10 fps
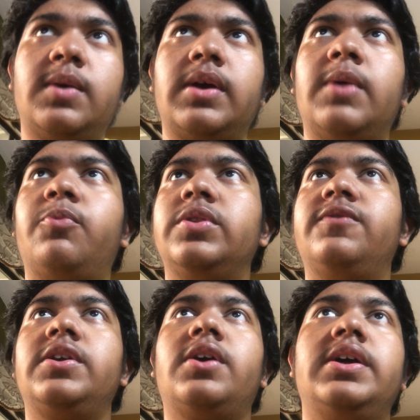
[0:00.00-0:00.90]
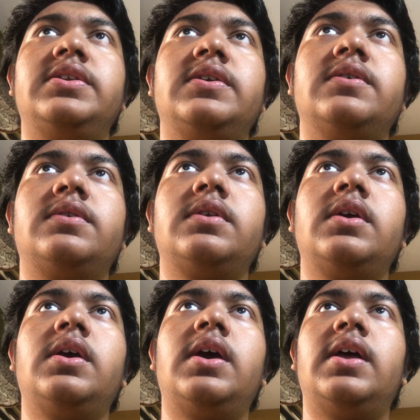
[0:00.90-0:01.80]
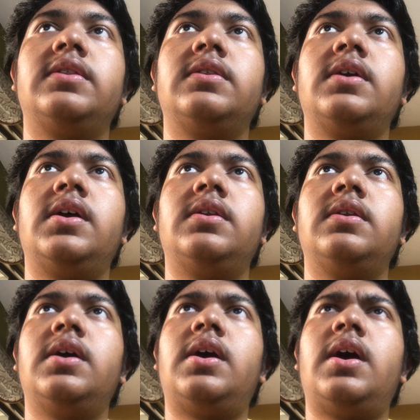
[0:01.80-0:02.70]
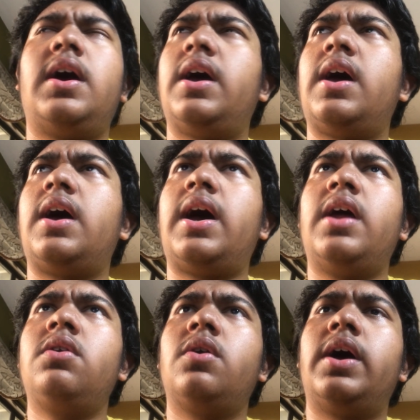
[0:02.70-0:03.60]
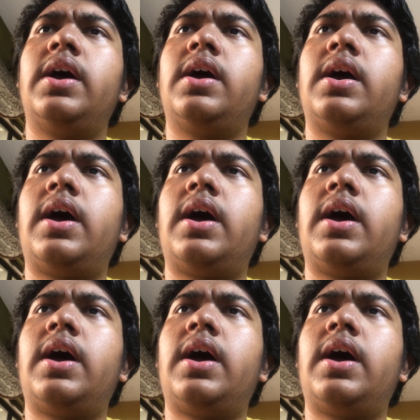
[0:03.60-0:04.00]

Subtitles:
coming up with video ideas, and I don't know.